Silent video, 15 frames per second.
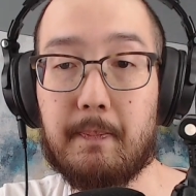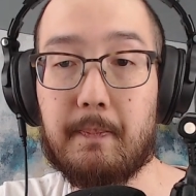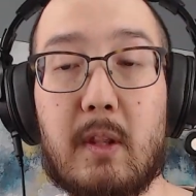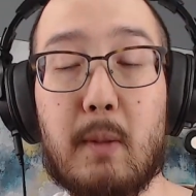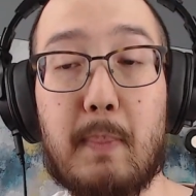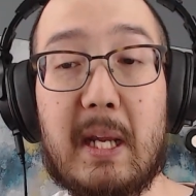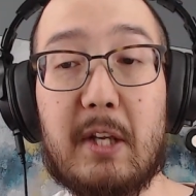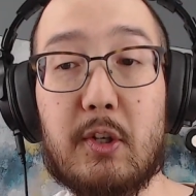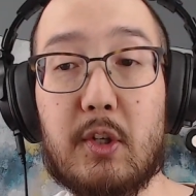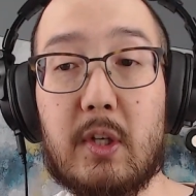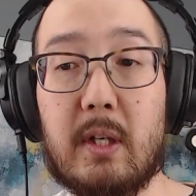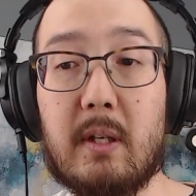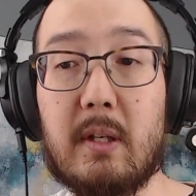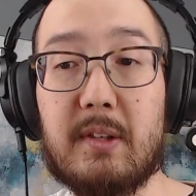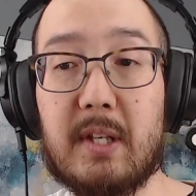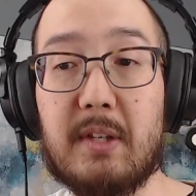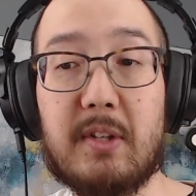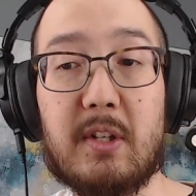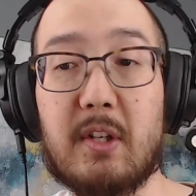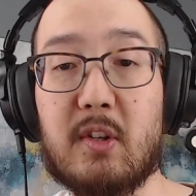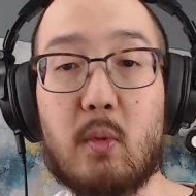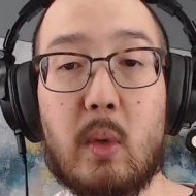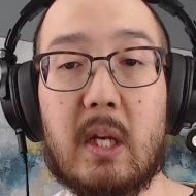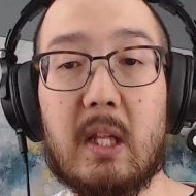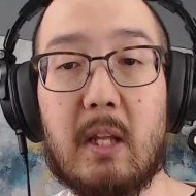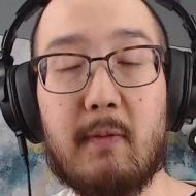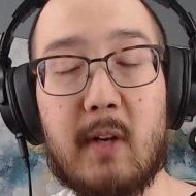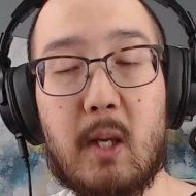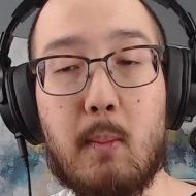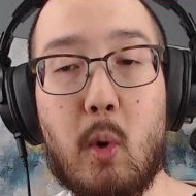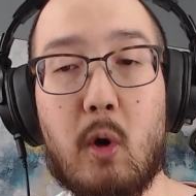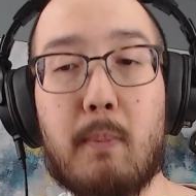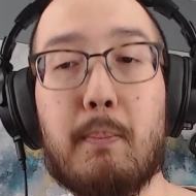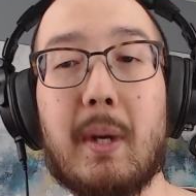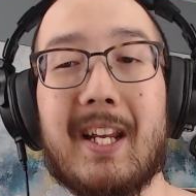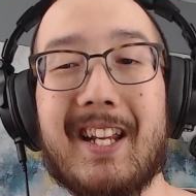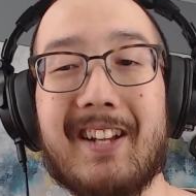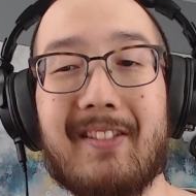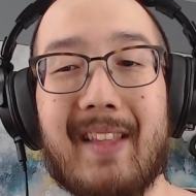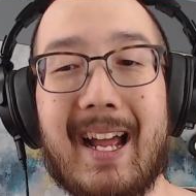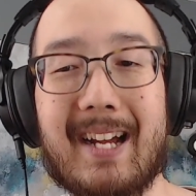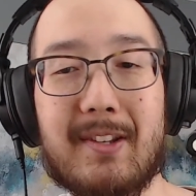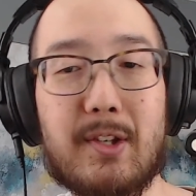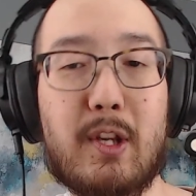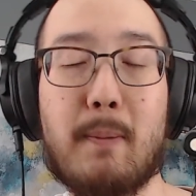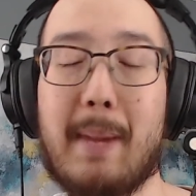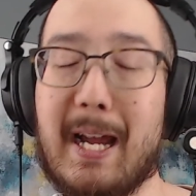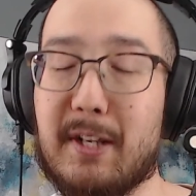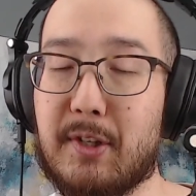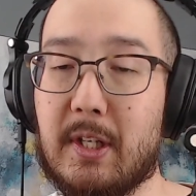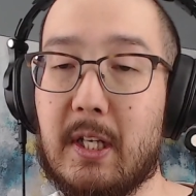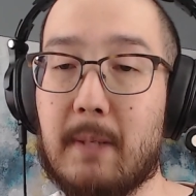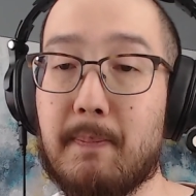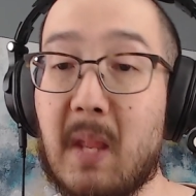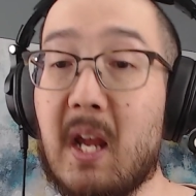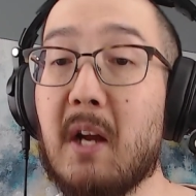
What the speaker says: The patient says he doesn't want to live anymore, but he lacks capacity.